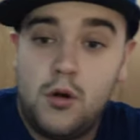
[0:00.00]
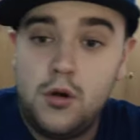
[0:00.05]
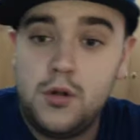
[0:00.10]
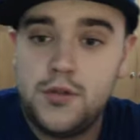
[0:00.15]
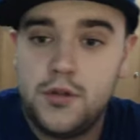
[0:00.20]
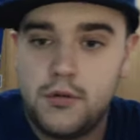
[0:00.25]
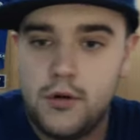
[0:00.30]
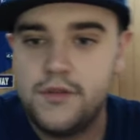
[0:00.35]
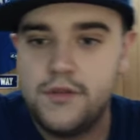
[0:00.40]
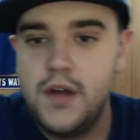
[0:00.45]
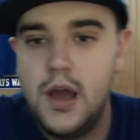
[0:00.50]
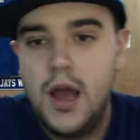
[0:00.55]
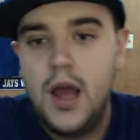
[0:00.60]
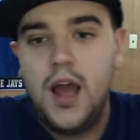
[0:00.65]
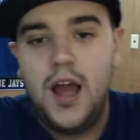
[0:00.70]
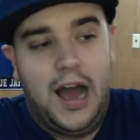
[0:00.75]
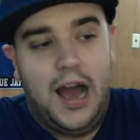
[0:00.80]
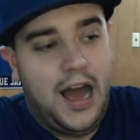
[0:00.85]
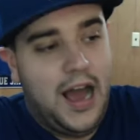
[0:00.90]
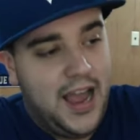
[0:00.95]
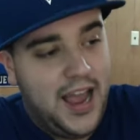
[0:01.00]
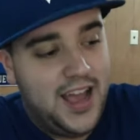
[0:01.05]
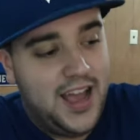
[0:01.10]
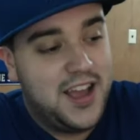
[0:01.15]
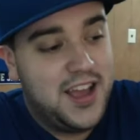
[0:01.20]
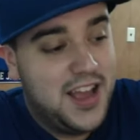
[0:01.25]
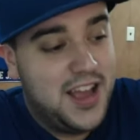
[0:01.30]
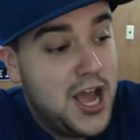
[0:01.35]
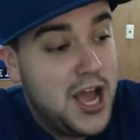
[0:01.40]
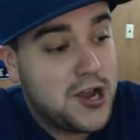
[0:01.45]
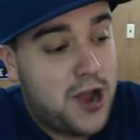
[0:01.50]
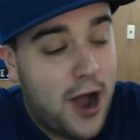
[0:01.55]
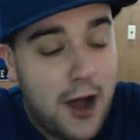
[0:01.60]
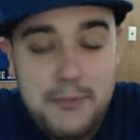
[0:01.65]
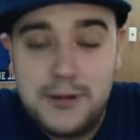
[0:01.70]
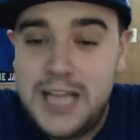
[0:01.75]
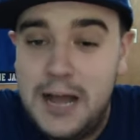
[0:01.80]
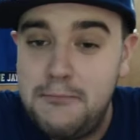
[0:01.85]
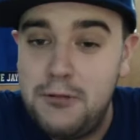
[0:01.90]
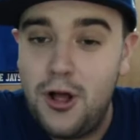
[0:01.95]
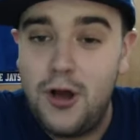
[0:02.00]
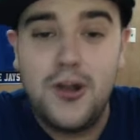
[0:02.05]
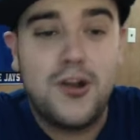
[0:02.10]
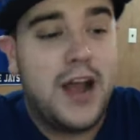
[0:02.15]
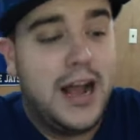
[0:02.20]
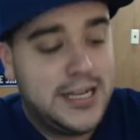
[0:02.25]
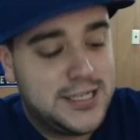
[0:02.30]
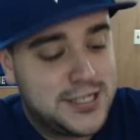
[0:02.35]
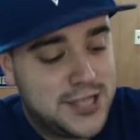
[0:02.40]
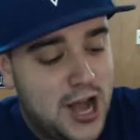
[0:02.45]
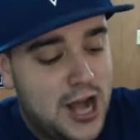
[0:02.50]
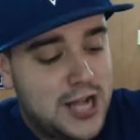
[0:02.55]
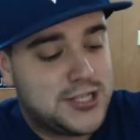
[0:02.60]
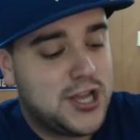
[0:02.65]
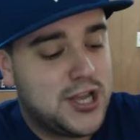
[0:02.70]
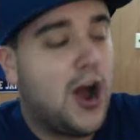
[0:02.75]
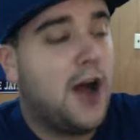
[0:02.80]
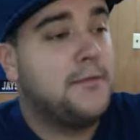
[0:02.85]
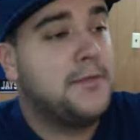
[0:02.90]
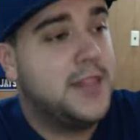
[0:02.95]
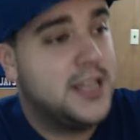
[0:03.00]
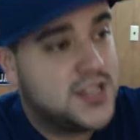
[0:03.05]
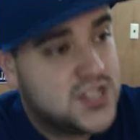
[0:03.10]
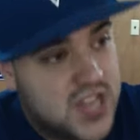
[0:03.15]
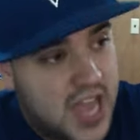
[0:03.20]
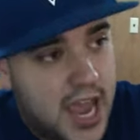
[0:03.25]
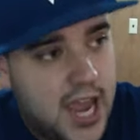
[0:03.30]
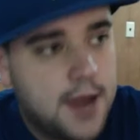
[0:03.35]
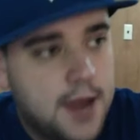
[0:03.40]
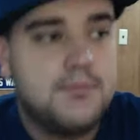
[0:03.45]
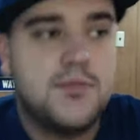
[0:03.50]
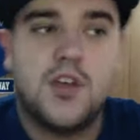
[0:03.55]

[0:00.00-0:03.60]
hole in the roof. Comment down below your guys' thoughts on this game,